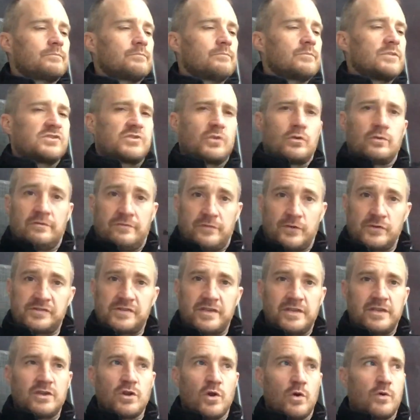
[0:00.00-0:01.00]
So the first
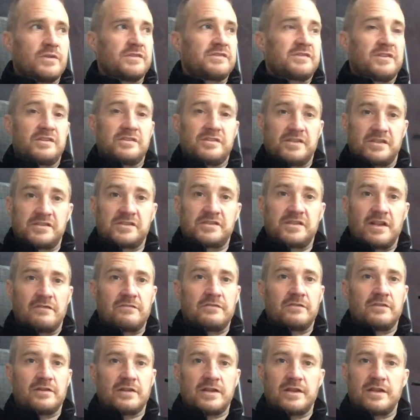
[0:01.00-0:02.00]
thing you notice is it's
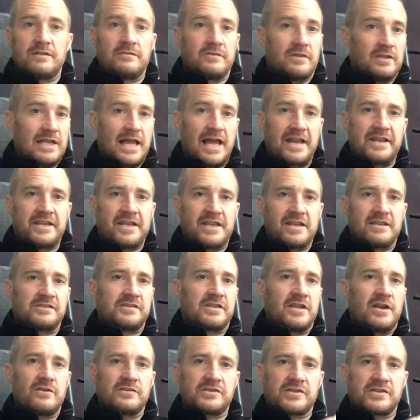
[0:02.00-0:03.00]
definitely, the Latakia is
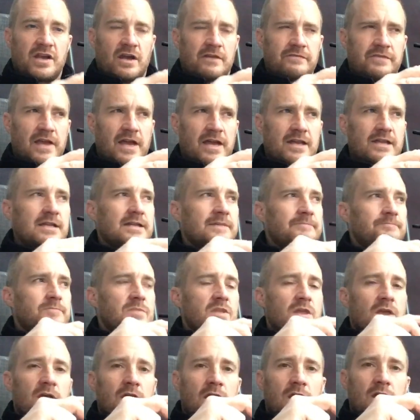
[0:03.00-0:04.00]
there. It's got that
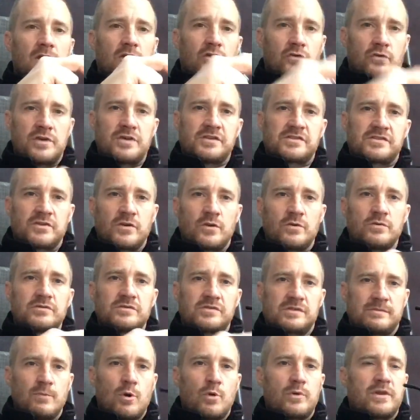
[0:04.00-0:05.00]
creosote
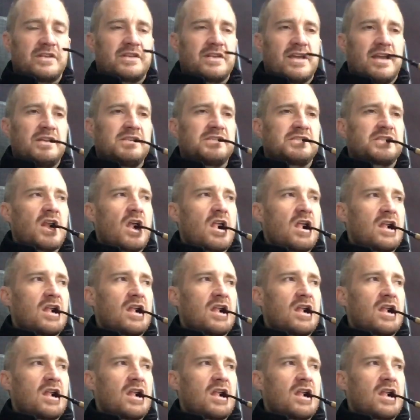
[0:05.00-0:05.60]
smoky taste.